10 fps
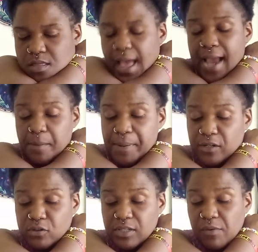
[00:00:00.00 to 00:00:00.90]
the Eight of
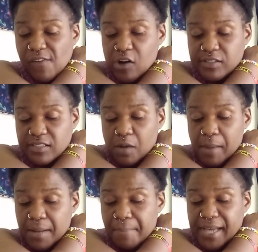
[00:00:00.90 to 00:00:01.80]
Pentacles in reverse is talking
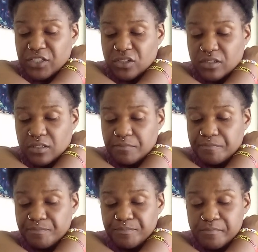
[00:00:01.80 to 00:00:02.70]
about impatience.
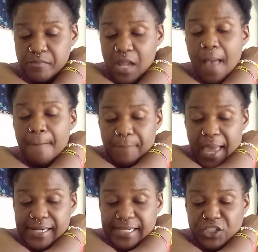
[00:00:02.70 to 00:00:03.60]

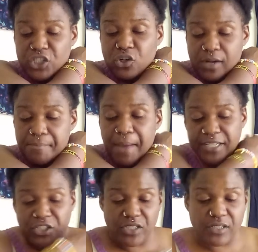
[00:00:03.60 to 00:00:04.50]
Manage your
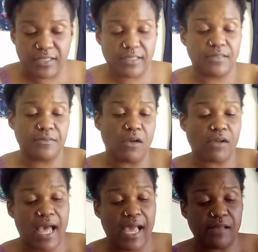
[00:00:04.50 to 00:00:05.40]
impatience.
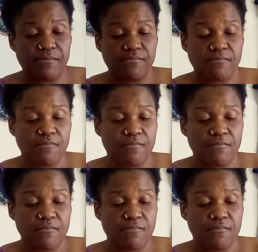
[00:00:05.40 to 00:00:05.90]
Okay.